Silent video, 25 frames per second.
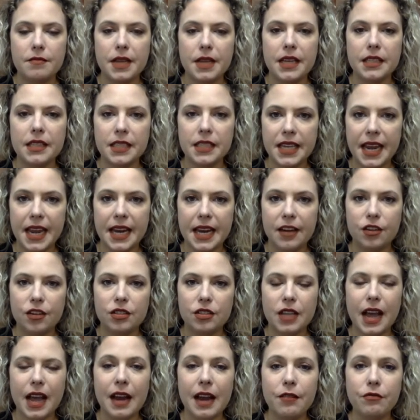
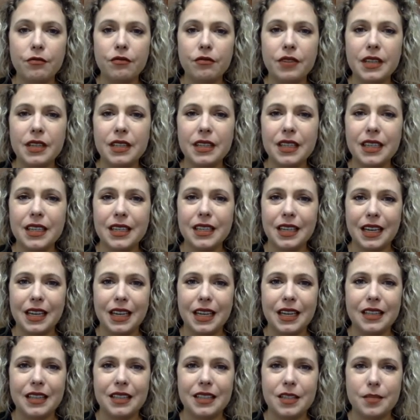indicators I really
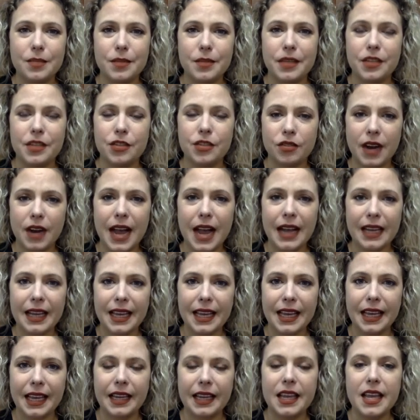need to be
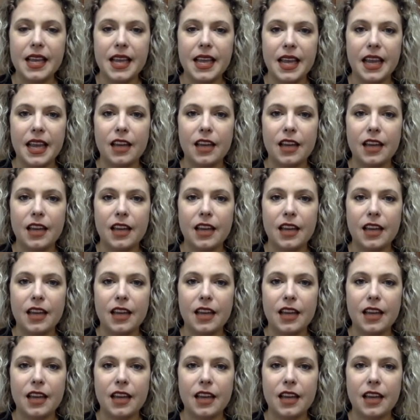tracking